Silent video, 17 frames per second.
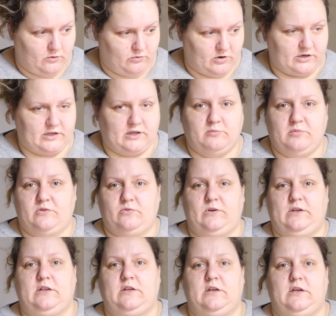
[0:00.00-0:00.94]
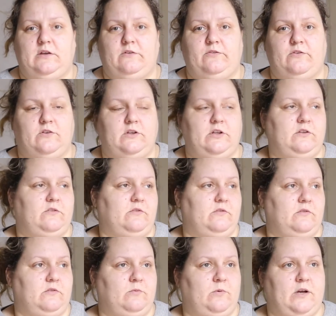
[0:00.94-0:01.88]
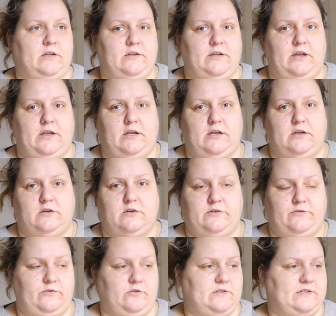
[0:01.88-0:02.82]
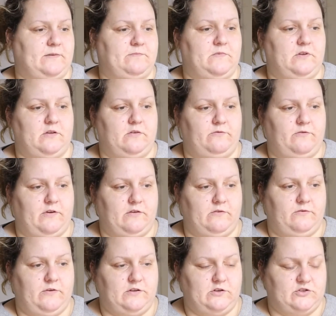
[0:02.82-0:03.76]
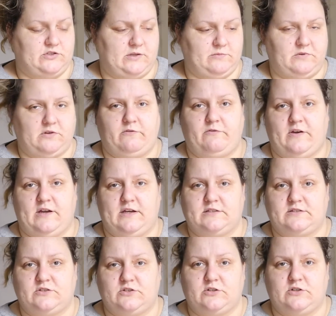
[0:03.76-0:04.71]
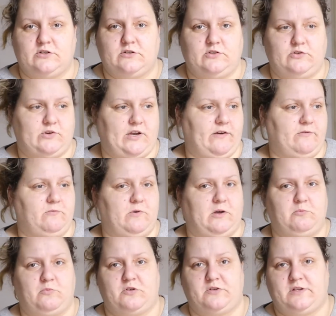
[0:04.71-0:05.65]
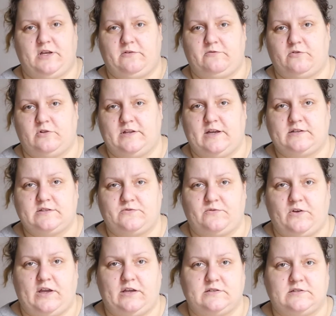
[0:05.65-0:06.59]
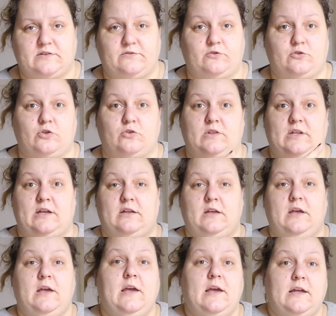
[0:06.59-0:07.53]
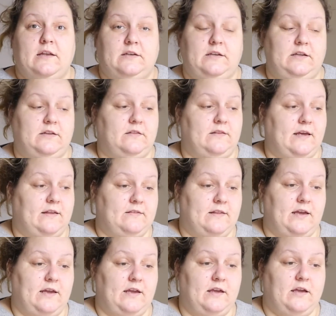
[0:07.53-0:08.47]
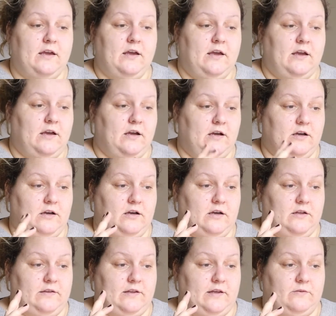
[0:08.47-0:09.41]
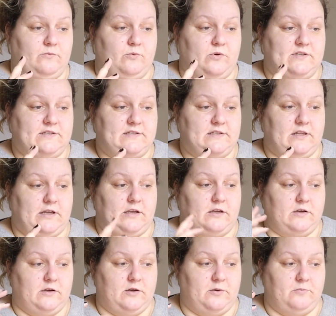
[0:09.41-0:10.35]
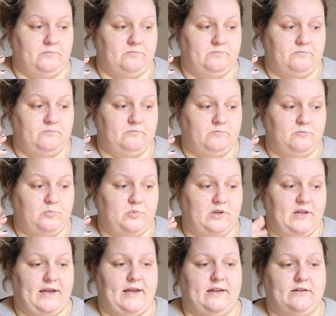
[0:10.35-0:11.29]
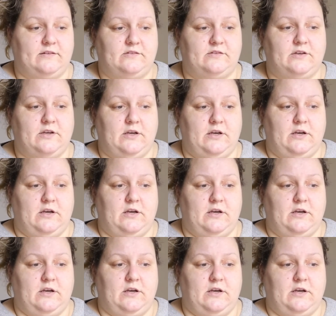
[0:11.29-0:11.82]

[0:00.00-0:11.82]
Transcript: work in between. If you need one day, if you finish something faster, you have one more day for next phase. If you don't need that day, that was like a planned,